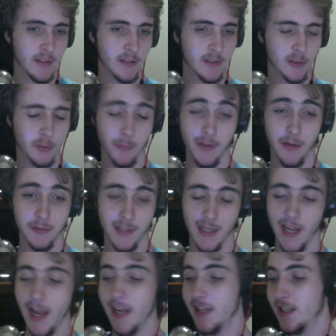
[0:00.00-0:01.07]
So when I was like
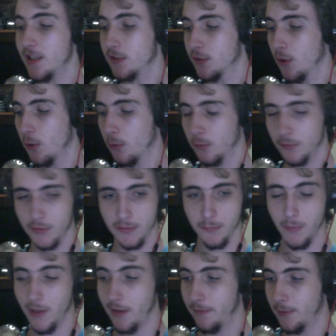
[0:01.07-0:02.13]
8 years old or
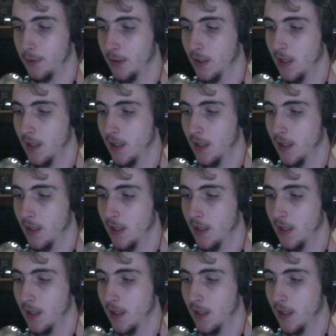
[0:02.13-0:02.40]
whatever,